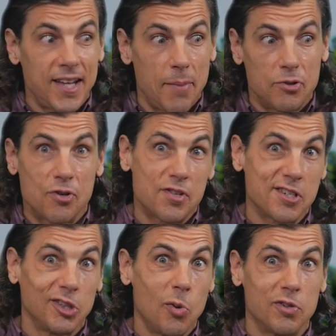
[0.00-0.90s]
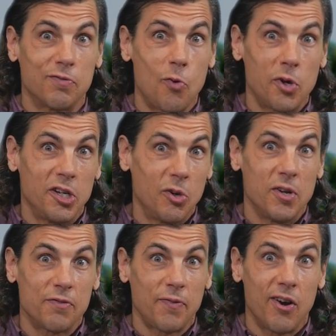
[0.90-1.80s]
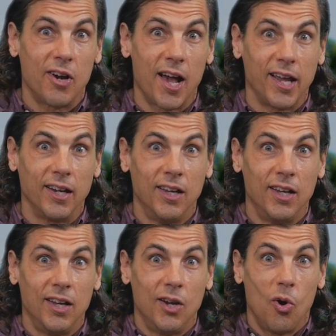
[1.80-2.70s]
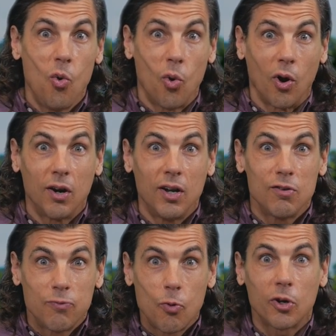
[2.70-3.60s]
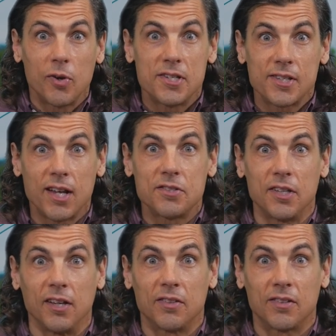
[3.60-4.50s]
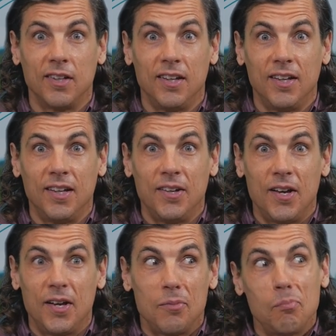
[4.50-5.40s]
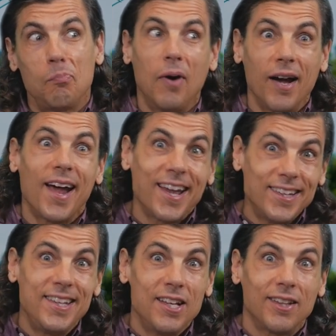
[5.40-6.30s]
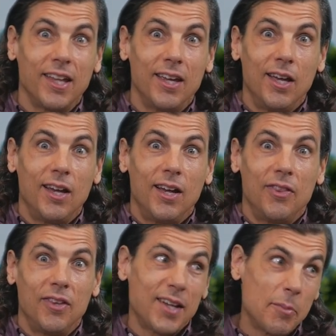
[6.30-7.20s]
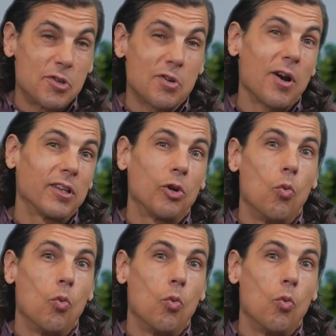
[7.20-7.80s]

temperatures as low as forty degrees Fahrenheit or four degrees Celsius. But ideally, the temperatures are a little